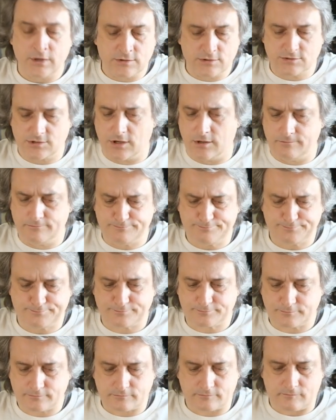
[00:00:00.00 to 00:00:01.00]
So
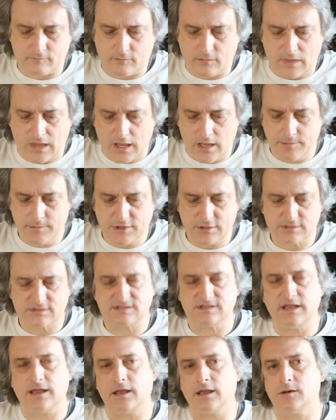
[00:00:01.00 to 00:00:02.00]
I'm not
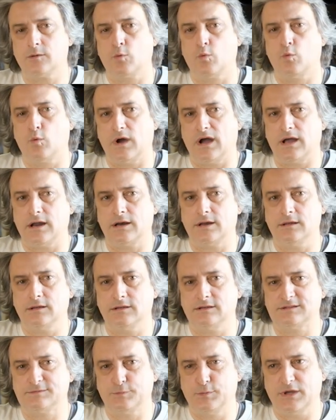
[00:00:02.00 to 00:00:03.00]
saying one
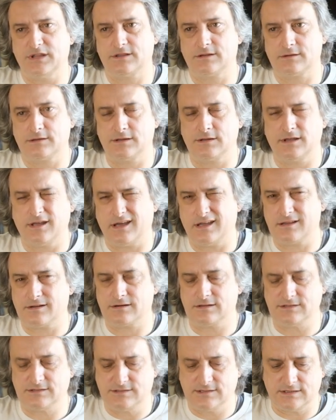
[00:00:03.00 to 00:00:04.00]
is better than the
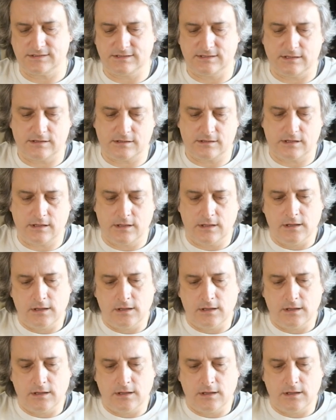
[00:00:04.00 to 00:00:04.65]
other, it's just that